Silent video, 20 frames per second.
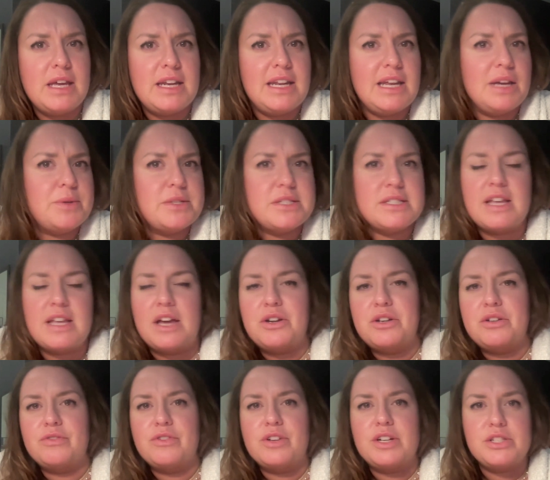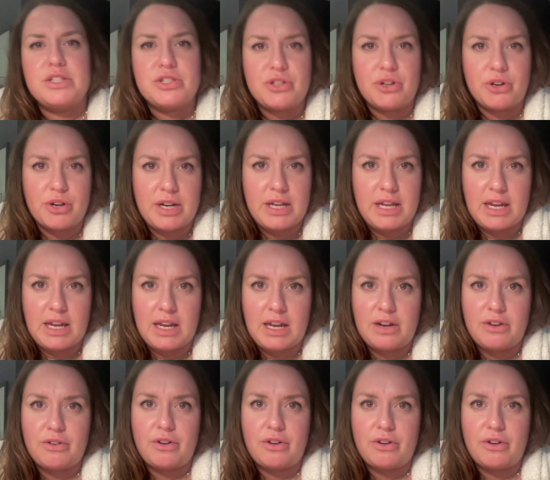and it was kind of concerning,